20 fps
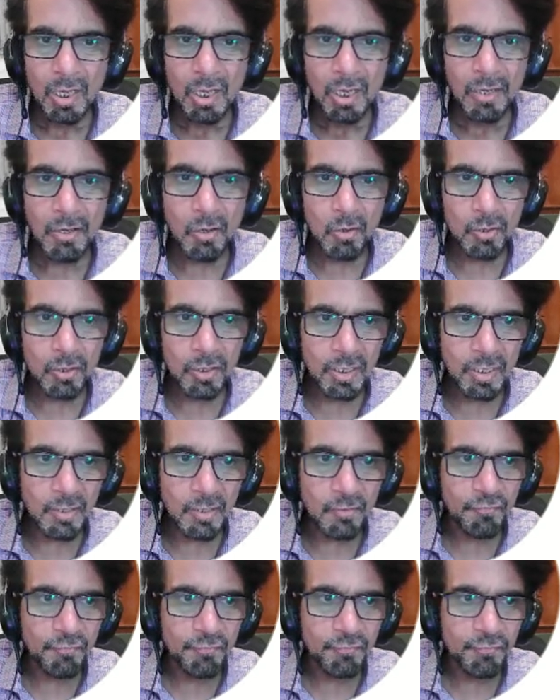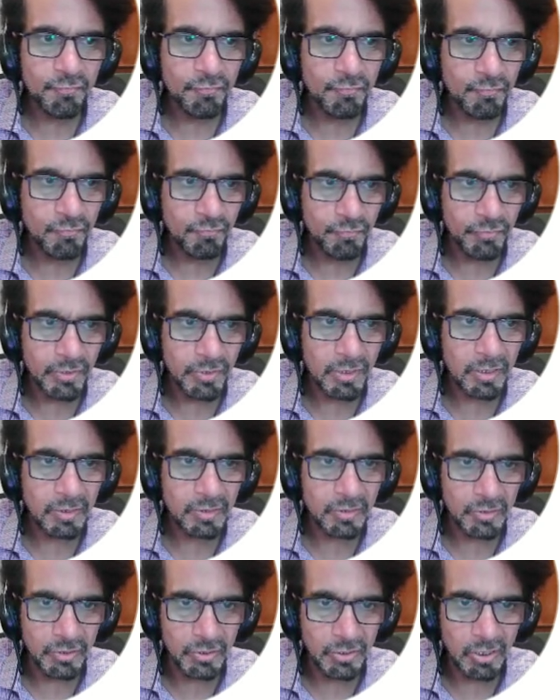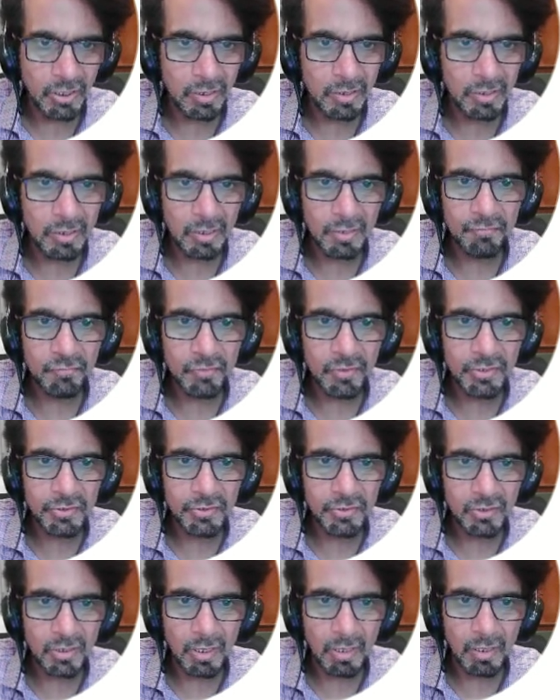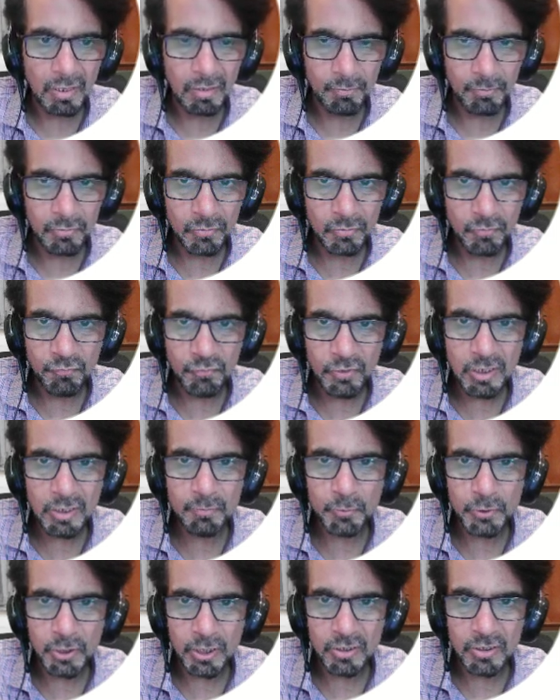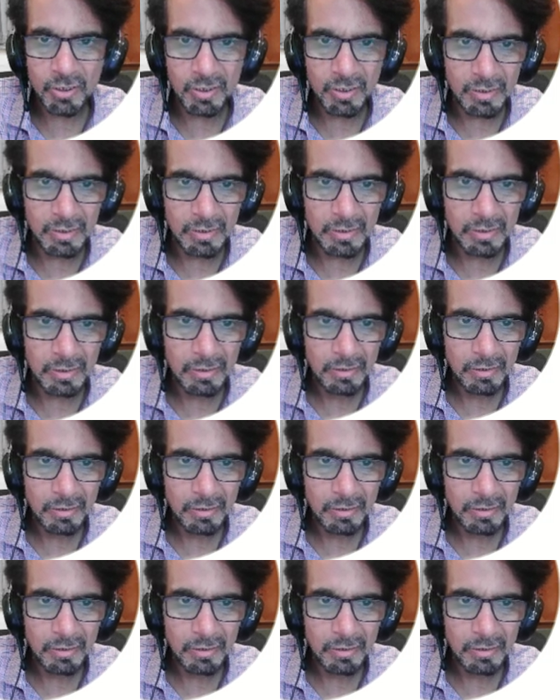Now, if V is real, then V star, V is potential energy.